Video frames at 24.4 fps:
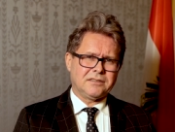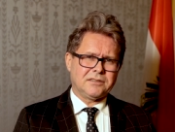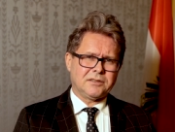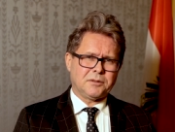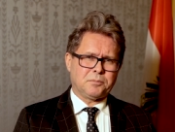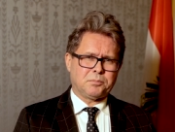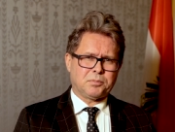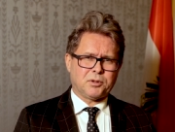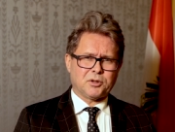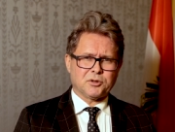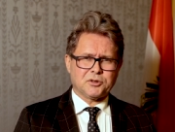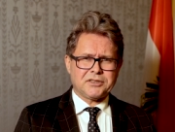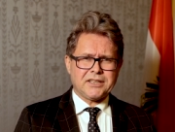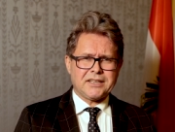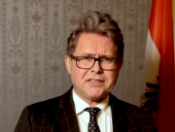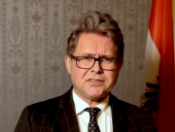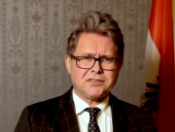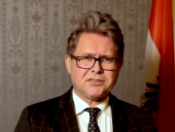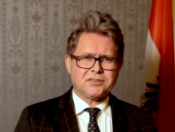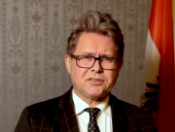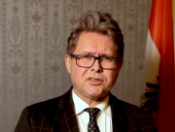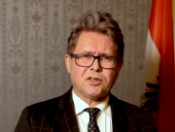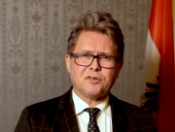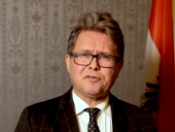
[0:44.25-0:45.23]
The
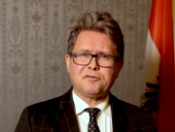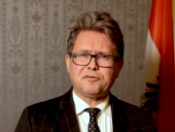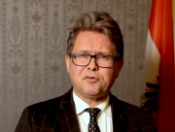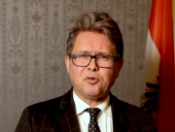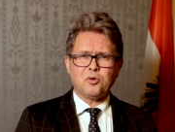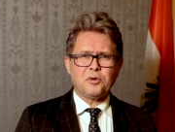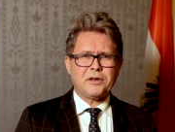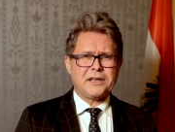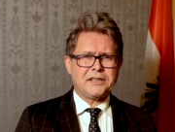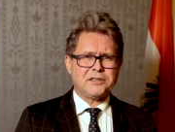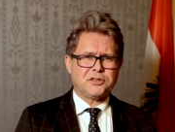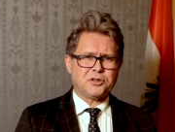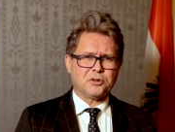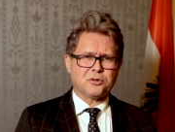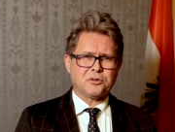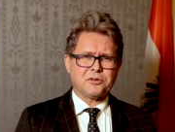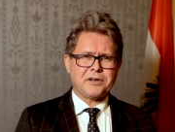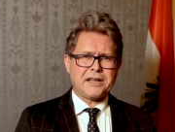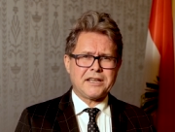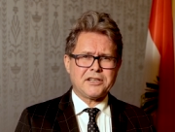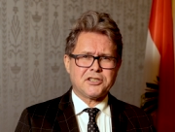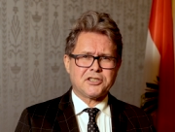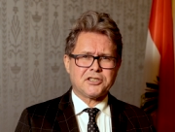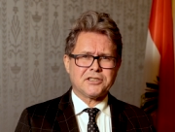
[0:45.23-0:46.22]
process of full
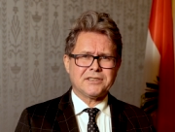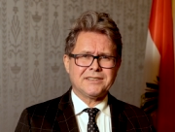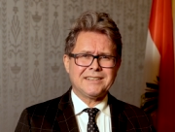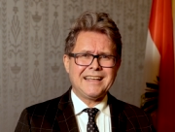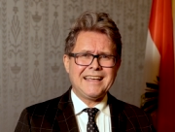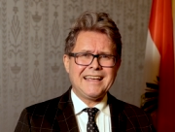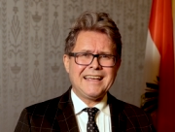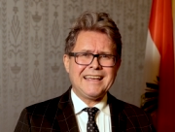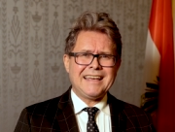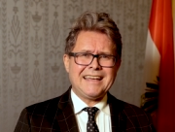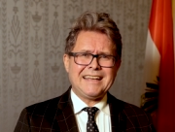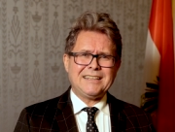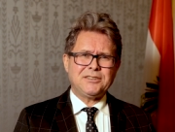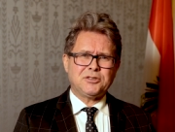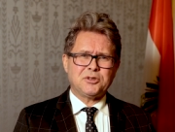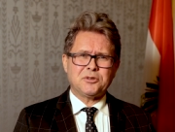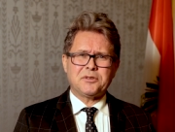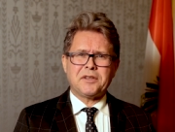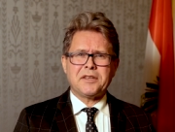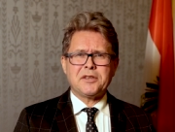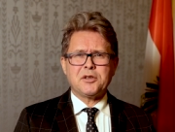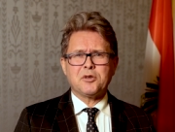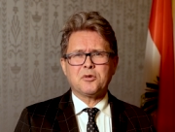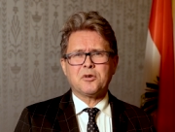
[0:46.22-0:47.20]
integration
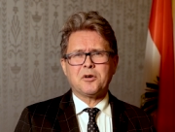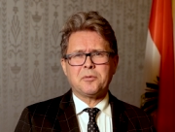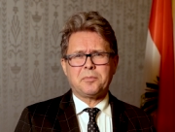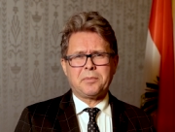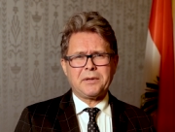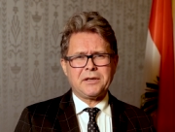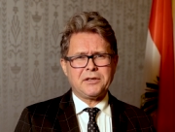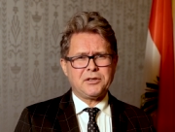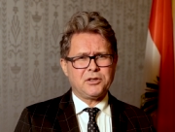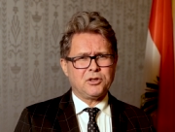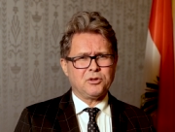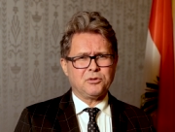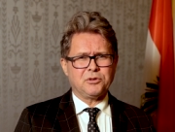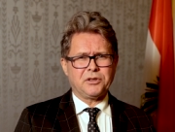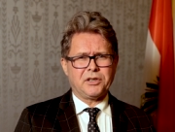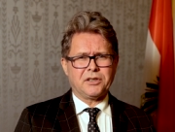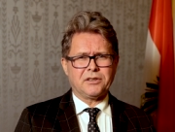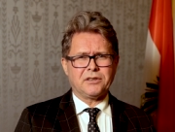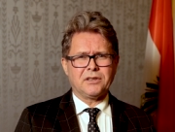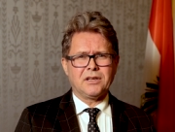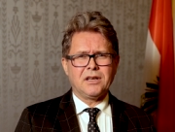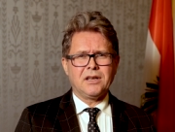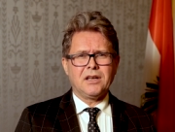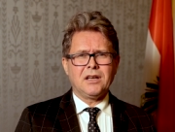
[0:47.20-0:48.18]
into the European
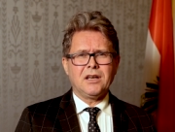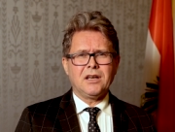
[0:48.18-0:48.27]
Union